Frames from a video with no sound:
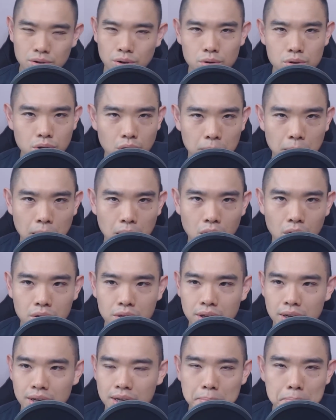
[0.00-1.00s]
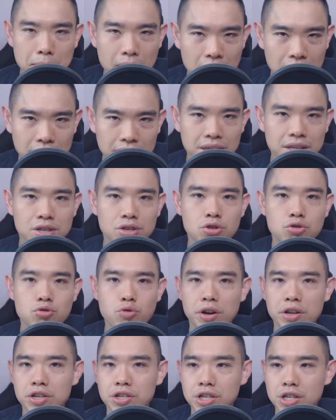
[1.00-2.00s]
talk about all the marketing
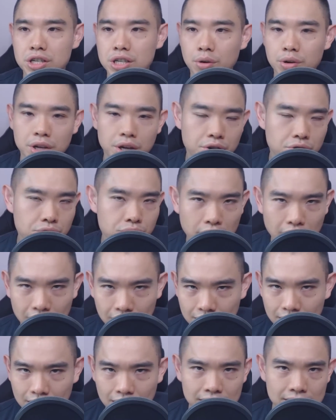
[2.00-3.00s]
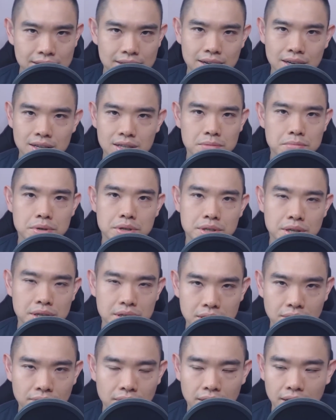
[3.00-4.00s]
strategies, how they attract clients, customers, and
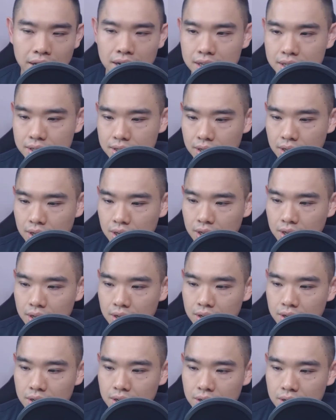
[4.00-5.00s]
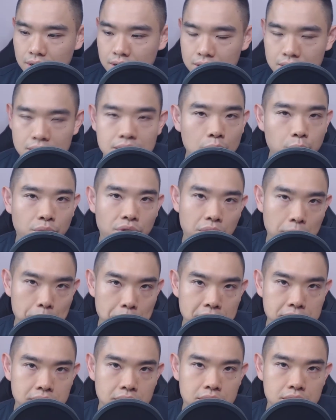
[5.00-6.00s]
stuff like that. Let's start with the
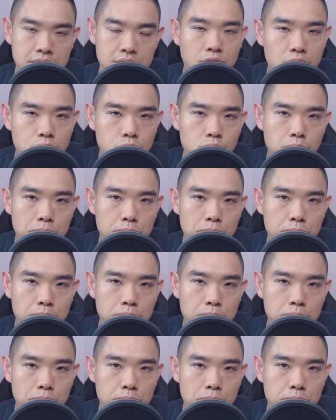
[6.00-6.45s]
basics. The two